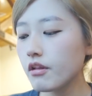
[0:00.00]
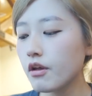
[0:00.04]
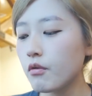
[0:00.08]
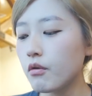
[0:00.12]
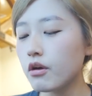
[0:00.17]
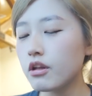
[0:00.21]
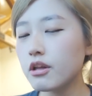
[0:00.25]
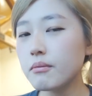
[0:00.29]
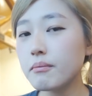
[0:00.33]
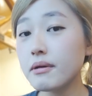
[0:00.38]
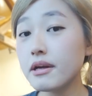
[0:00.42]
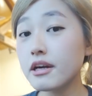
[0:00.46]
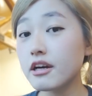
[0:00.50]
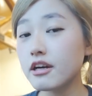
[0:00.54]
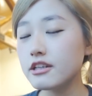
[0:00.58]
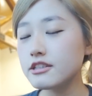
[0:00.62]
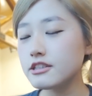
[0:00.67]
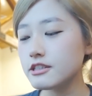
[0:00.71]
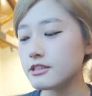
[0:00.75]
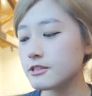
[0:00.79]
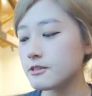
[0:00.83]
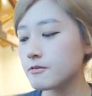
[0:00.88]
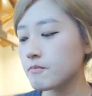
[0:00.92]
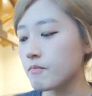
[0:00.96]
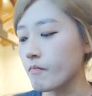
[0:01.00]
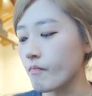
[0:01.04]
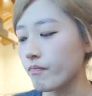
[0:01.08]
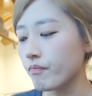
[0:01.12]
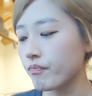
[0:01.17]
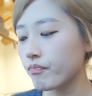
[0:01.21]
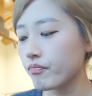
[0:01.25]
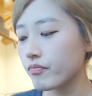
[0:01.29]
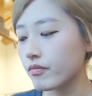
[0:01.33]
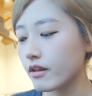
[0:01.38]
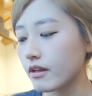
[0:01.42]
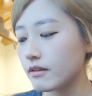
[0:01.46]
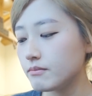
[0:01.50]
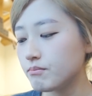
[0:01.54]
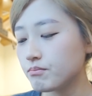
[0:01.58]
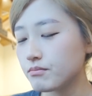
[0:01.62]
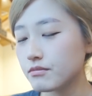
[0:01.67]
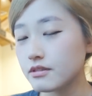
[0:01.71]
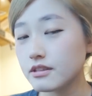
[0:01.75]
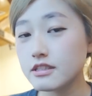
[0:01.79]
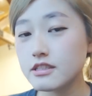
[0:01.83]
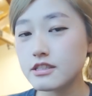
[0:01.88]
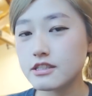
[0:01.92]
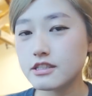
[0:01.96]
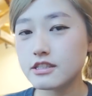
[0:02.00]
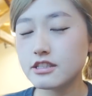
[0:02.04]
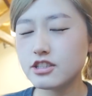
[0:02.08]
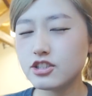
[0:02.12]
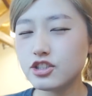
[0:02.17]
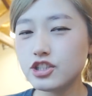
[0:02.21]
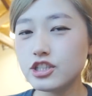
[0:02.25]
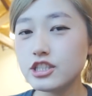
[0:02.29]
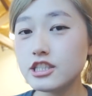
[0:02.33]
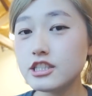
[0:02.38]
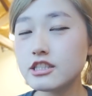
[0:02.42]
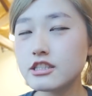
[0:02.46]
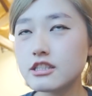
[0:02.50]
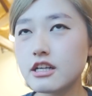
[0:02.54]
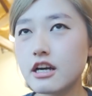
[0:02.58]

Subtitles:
One of my cousins, she's